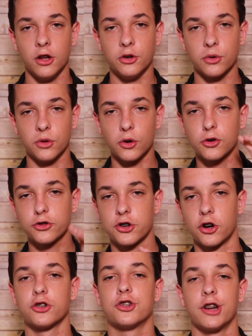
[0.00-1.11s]
Your local
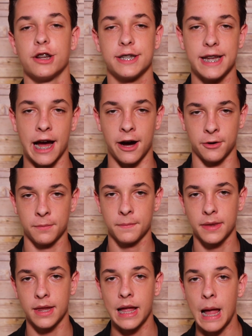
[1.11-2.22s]
church shuts down,
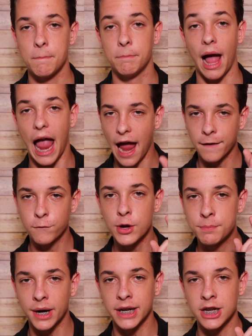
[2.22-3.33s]
but
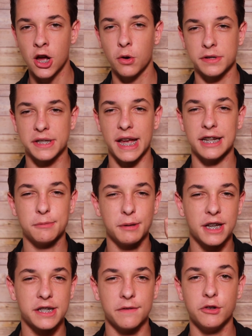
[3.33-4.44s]
everybody knows that it's
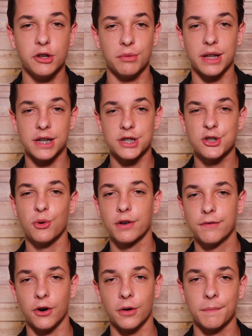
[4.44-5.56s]
because of you, that it's your
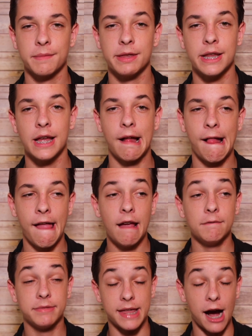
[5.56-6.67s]
fault.
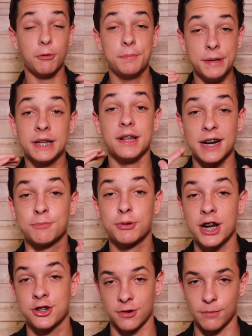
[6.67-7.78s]
That would be a lot of
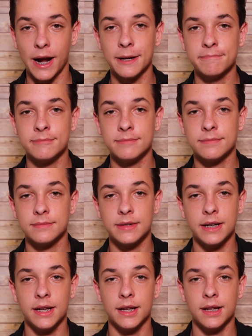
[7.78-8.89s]
pressure, right?
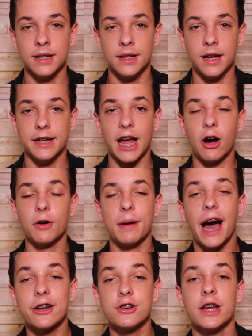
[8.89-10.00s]
Now
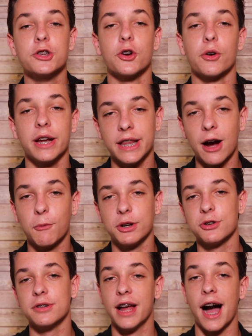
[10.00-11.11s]
imagine enduring that when
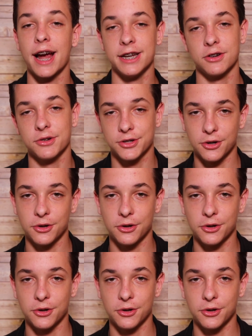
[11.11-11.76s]
you're 9 years